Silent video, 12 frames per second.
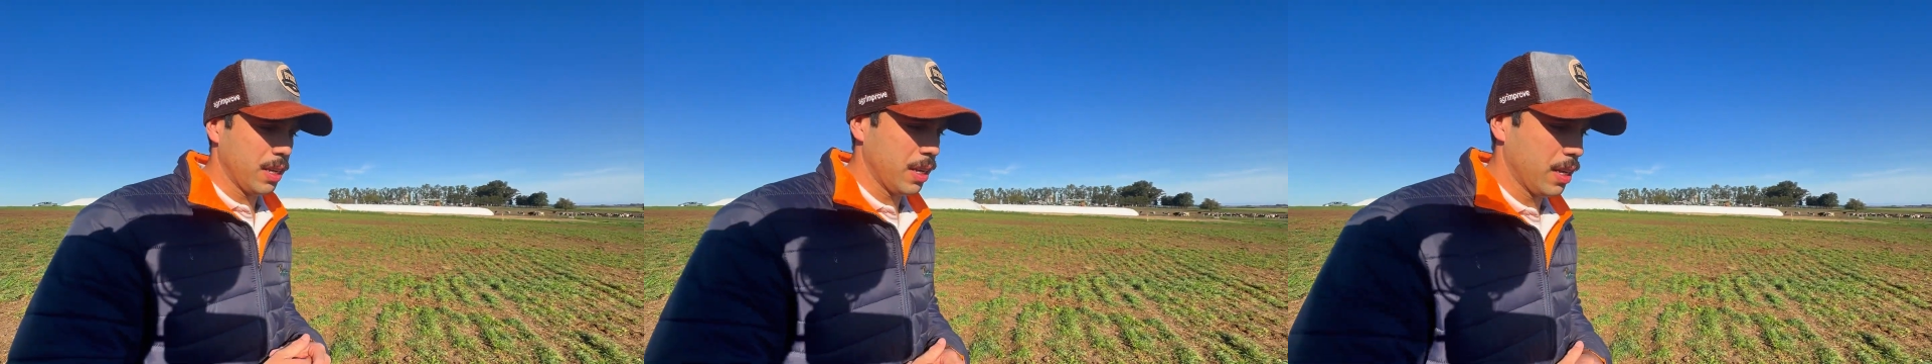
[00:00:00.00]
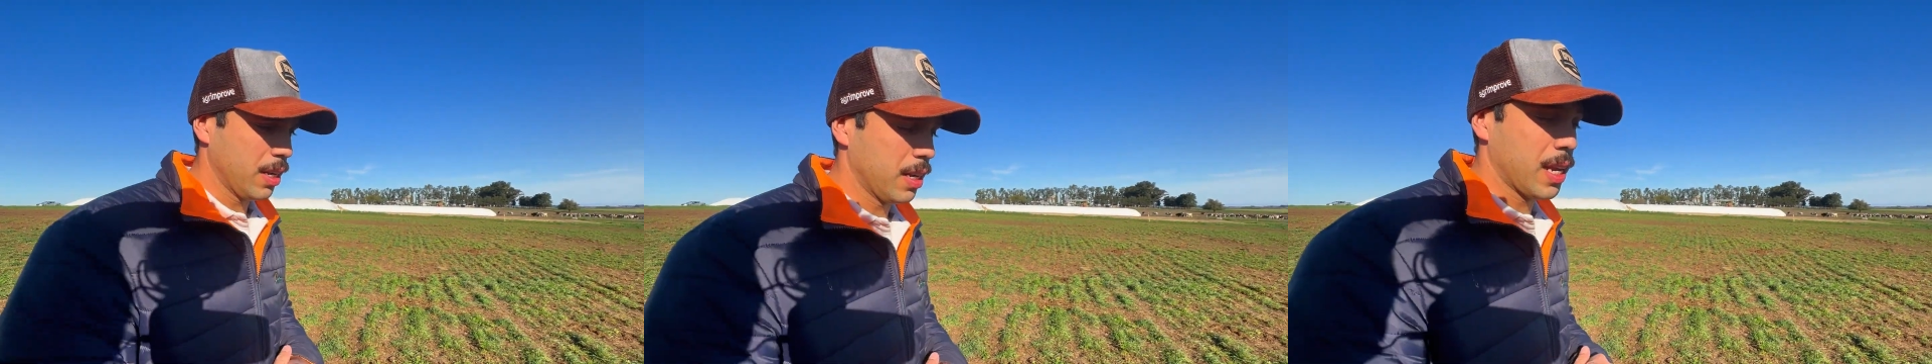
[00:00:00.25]

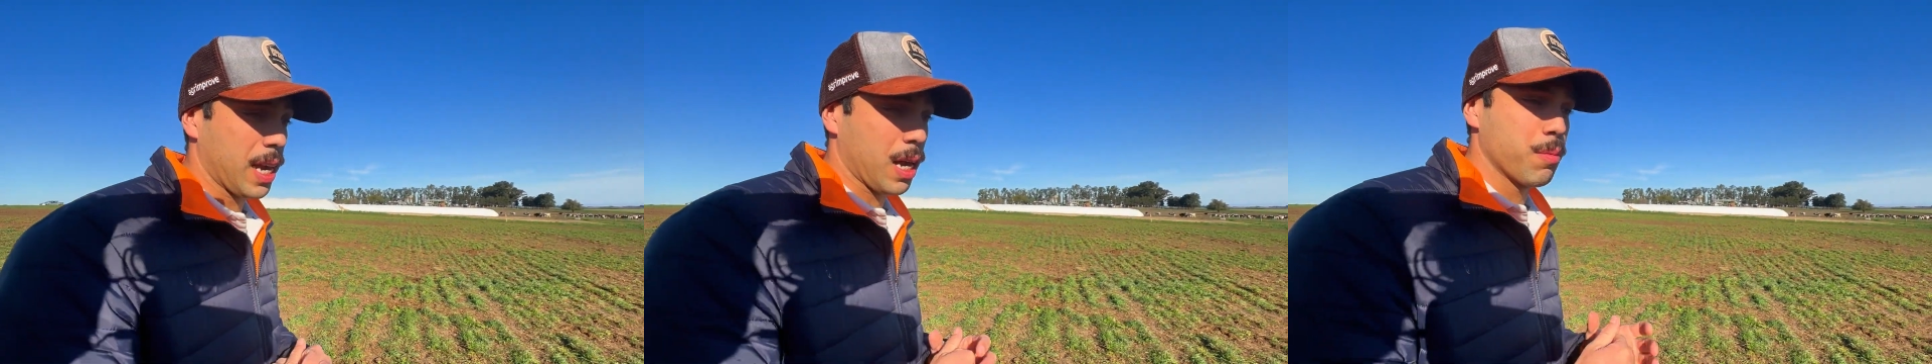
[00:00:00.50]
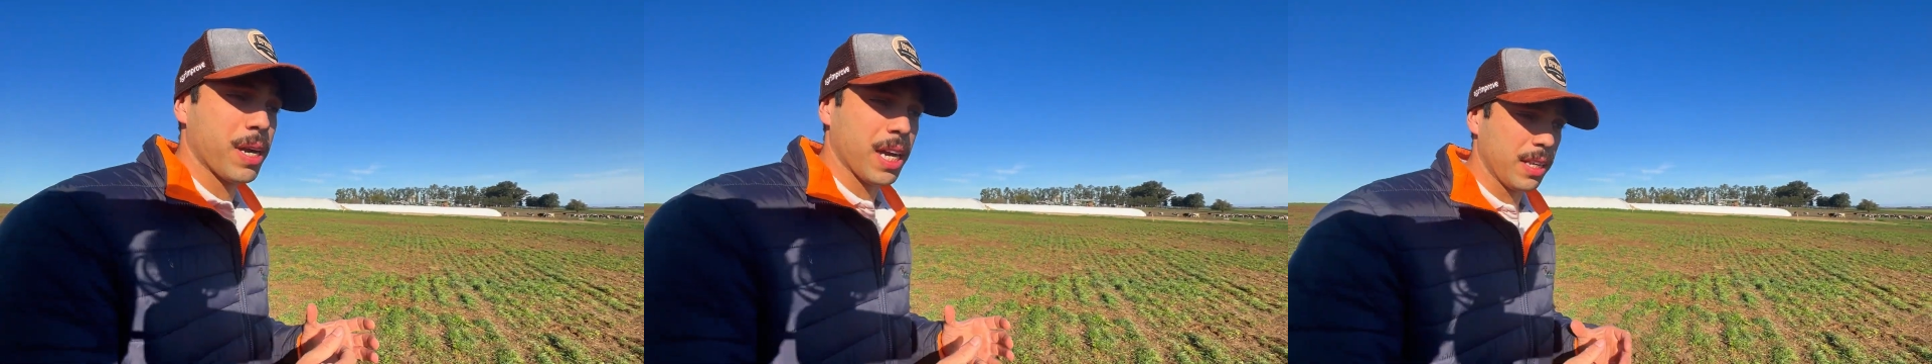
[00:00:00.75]
Now let's talk
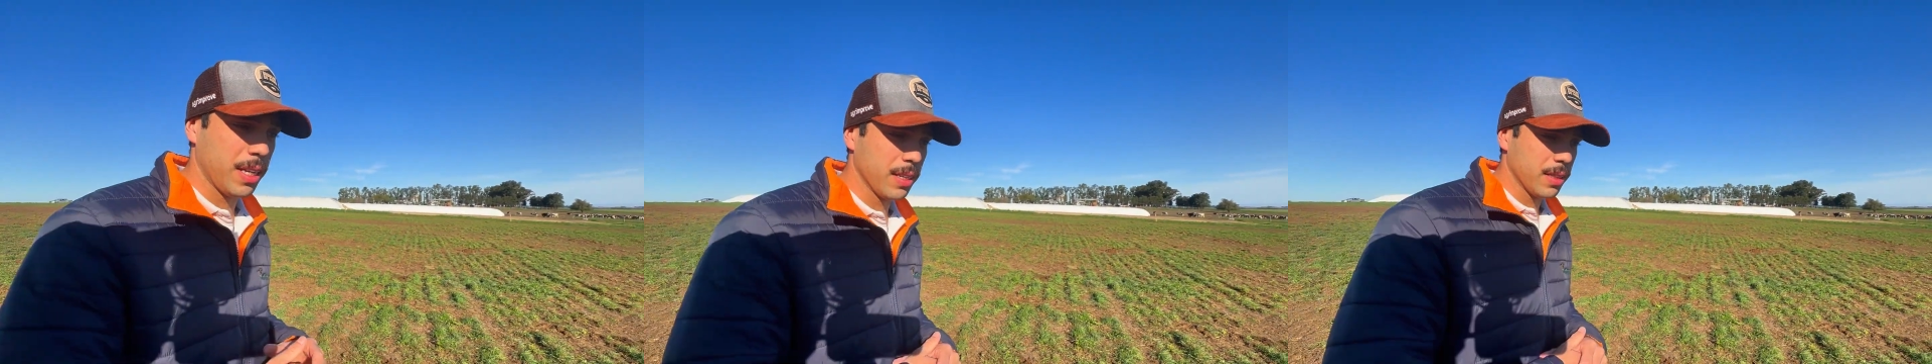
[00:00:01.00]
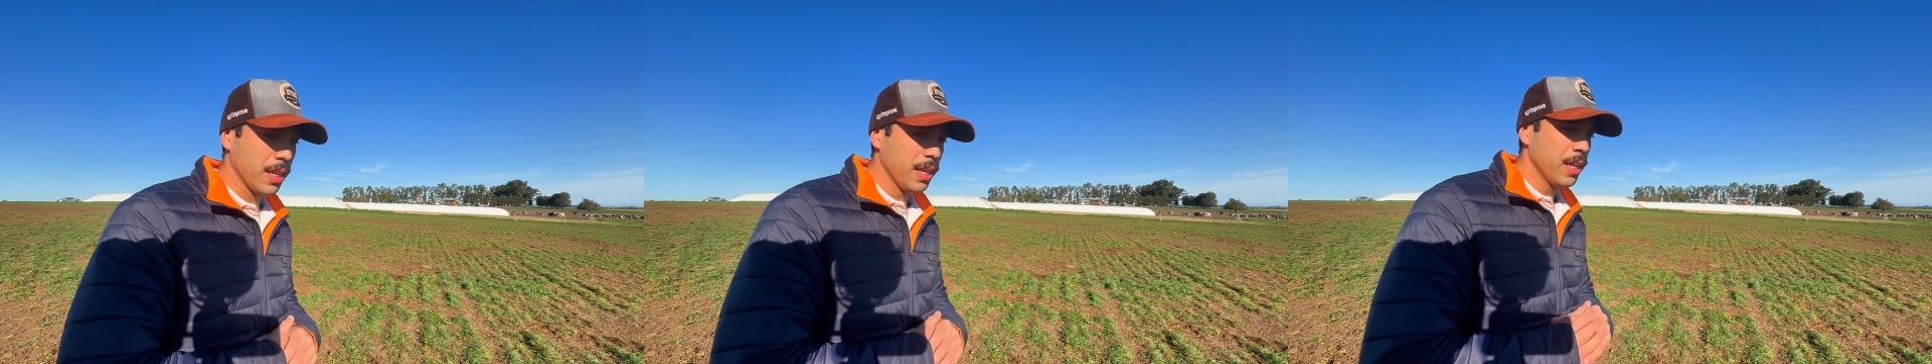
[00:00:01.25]
about the
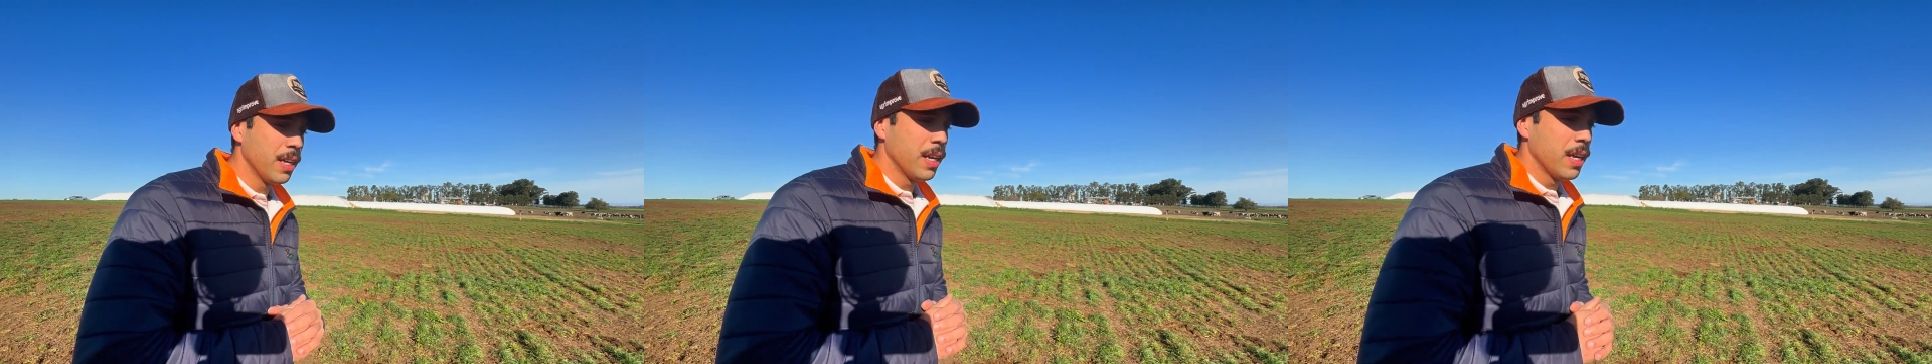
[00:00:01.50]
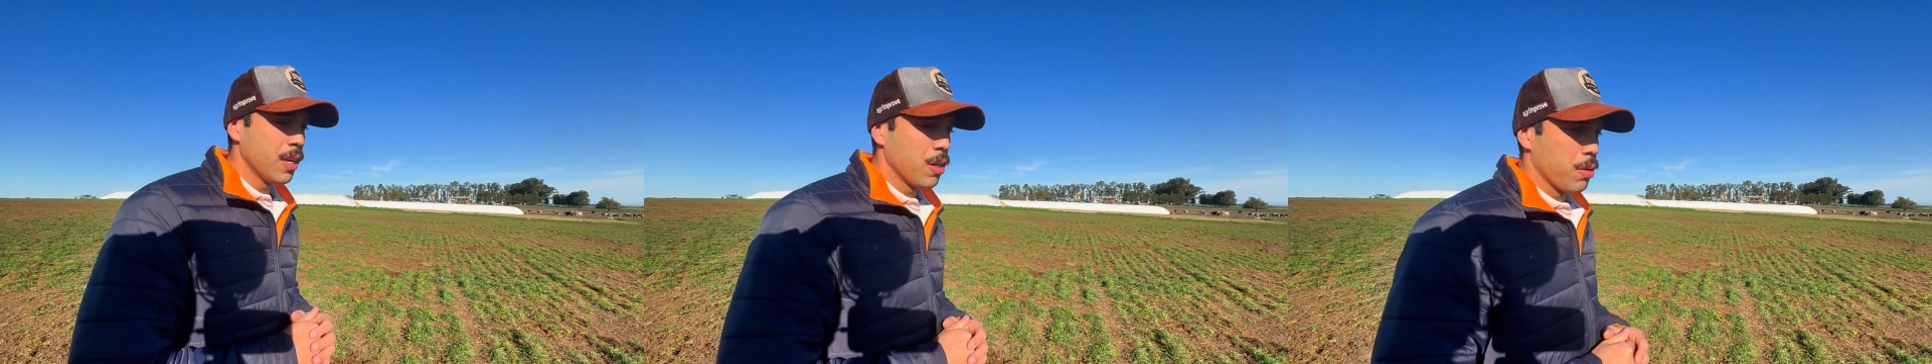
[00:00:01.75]
warm
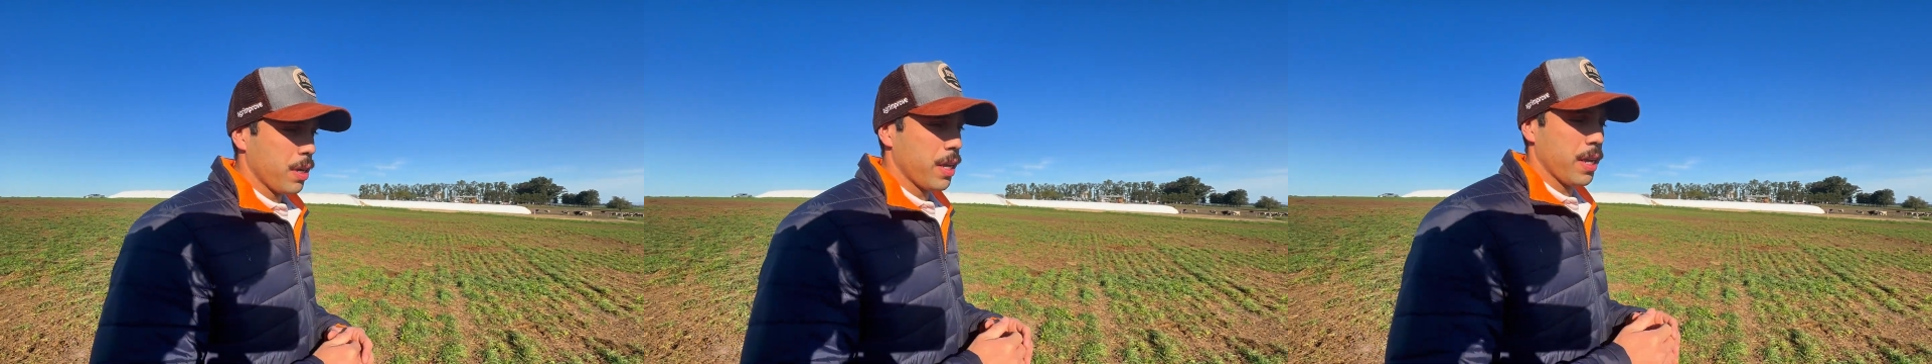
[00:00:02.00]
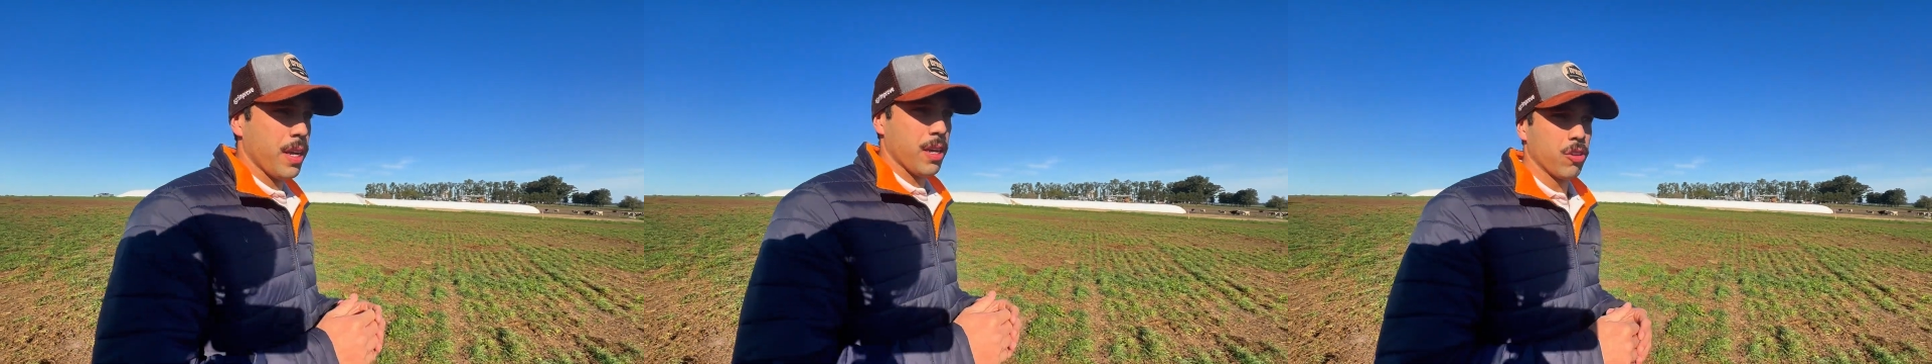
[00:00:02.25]
bed with the
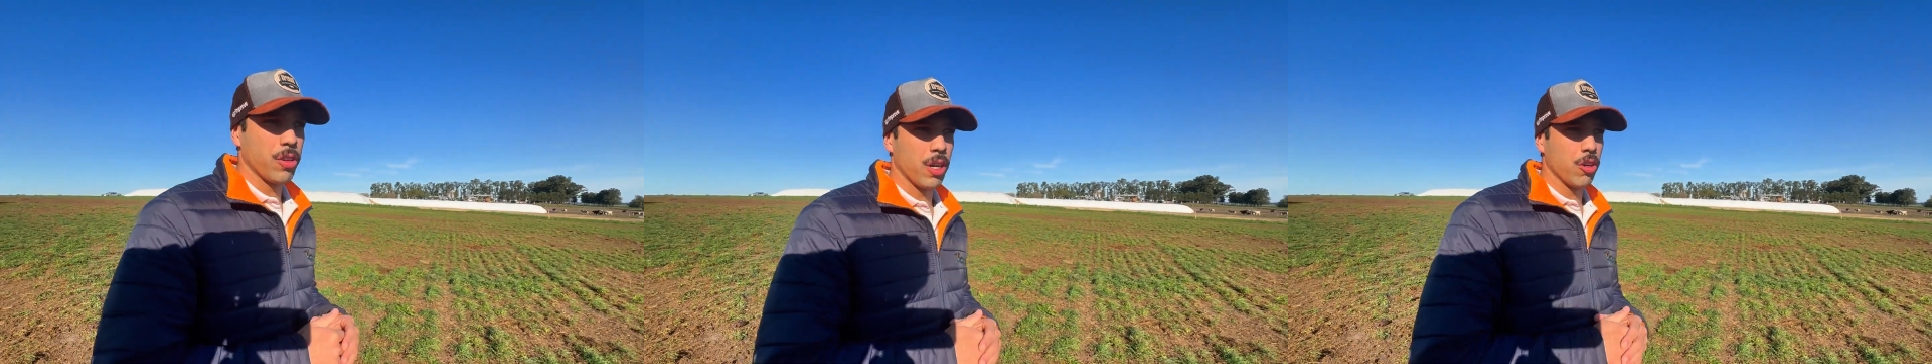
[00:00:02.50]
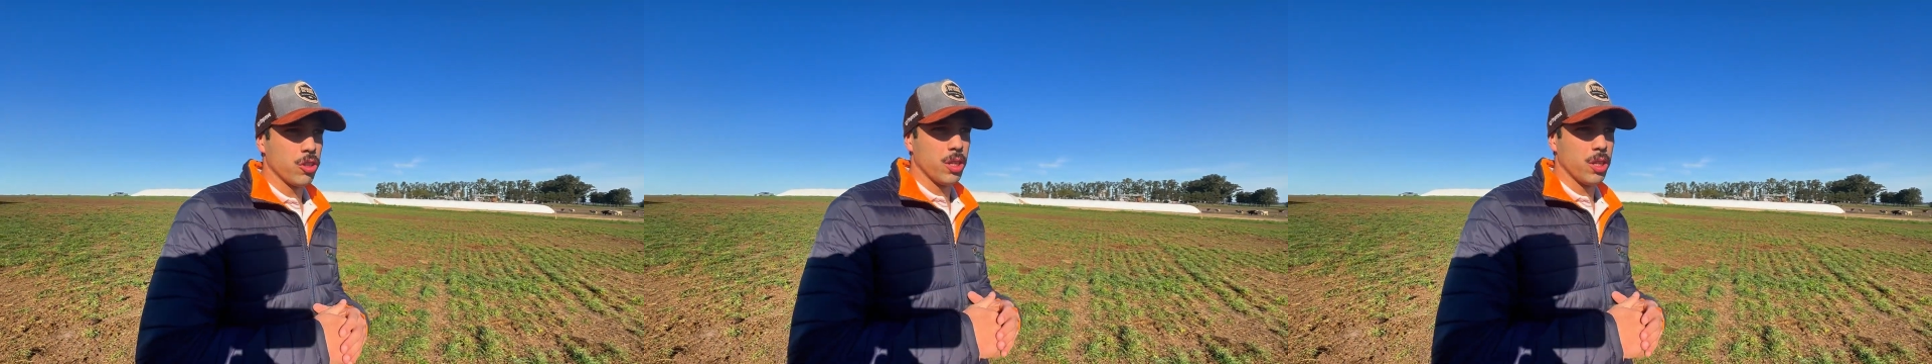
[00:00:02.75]
leading